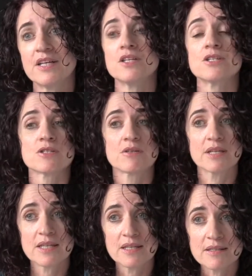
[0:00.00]
So
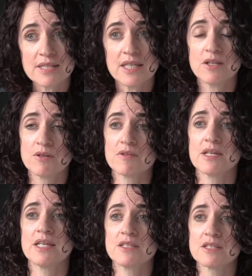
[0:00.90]
it can take your
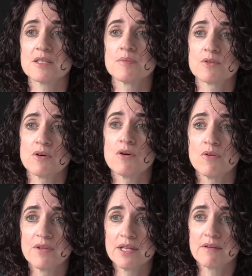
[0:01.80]
relationship to a whole
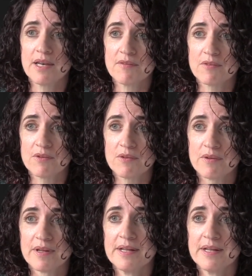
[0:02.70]
new level.